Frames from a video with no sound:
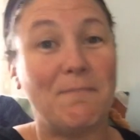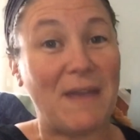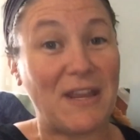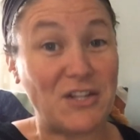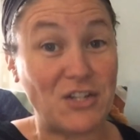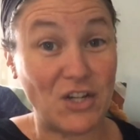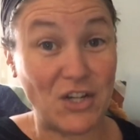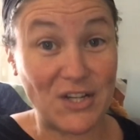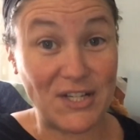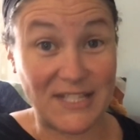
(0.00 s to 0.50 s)

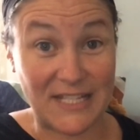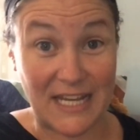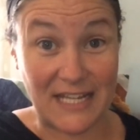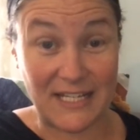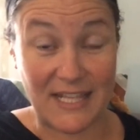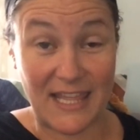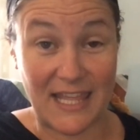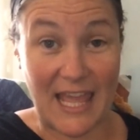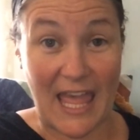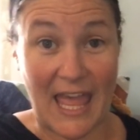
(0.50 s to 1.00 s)
Make sure you stay
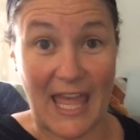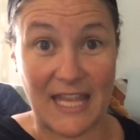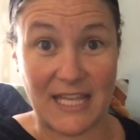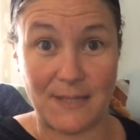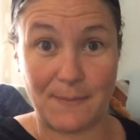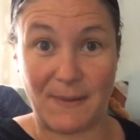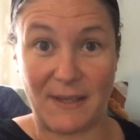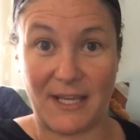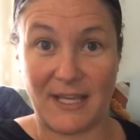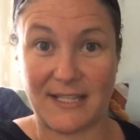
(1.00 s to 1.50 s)
to the
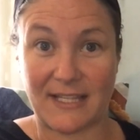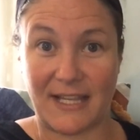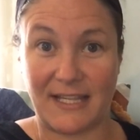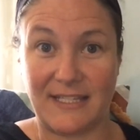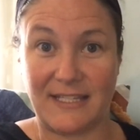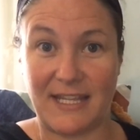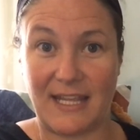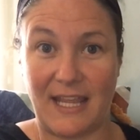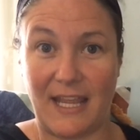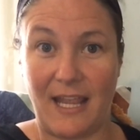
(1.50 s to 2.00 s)
end because I
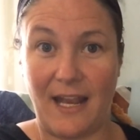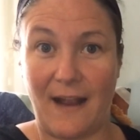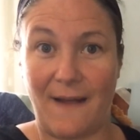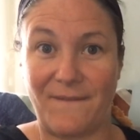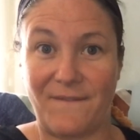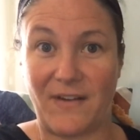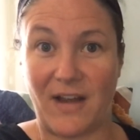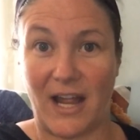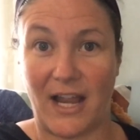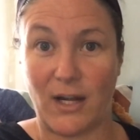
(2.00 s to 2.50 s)
did
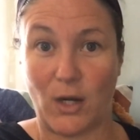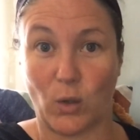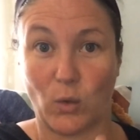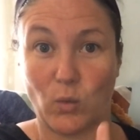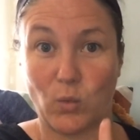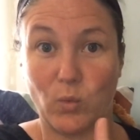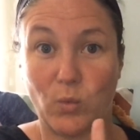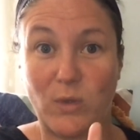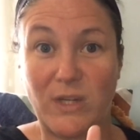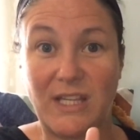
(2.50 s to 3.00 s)
find a
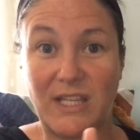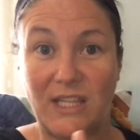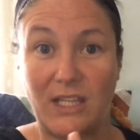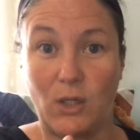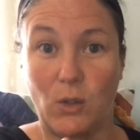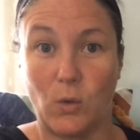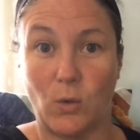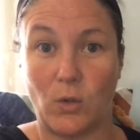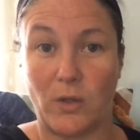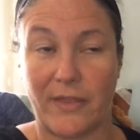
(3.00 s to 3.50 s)

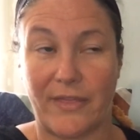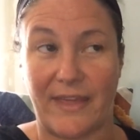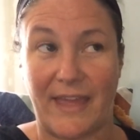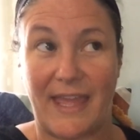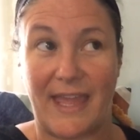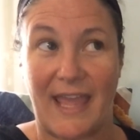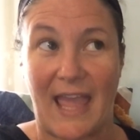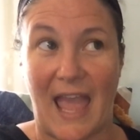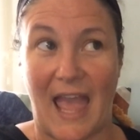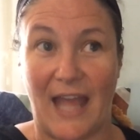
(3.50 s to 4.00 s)
really cool
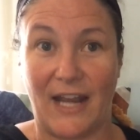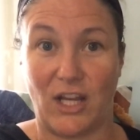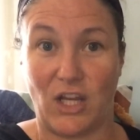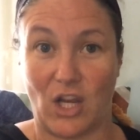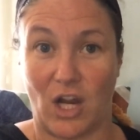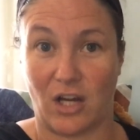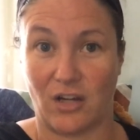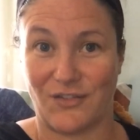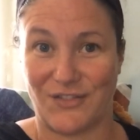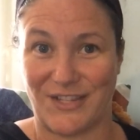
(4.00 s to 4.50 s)
thing at a
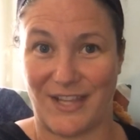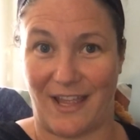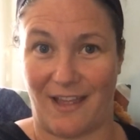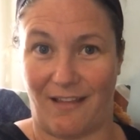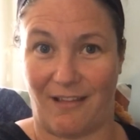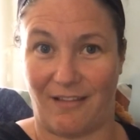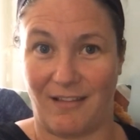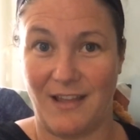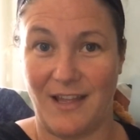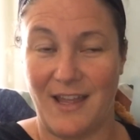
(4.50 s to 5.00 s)
yard
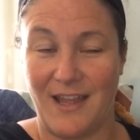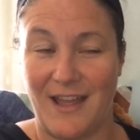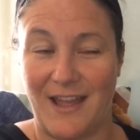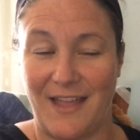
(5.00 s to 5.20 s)
sale